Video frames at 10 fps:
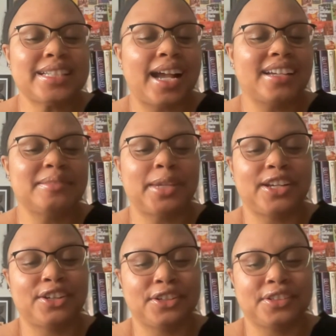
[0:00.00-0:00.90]
eyes met
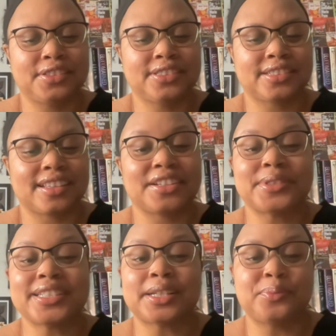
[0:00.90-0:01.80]
hers, there
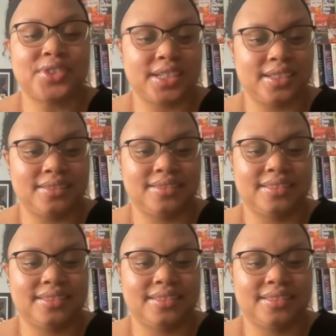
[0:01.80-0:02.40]
was something.